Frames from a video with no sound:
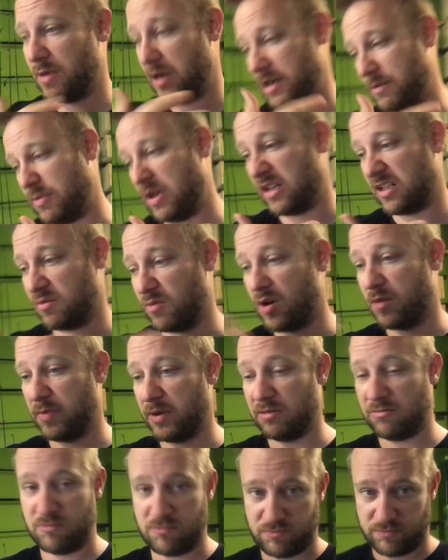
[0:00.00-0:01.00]
I picked them up
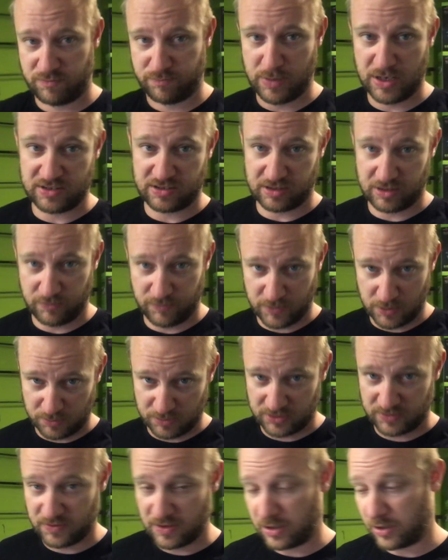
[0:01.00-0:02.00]
and basically filmed
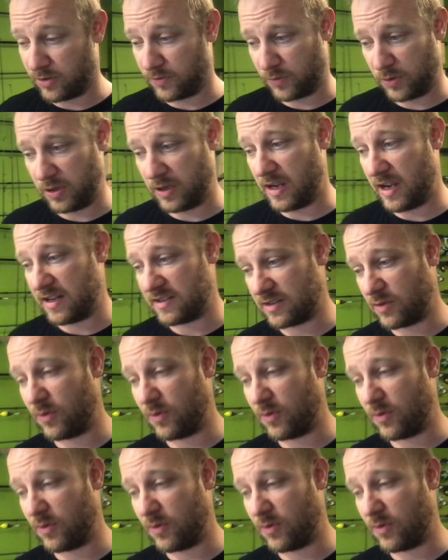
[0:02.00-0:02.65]
this video for you guys.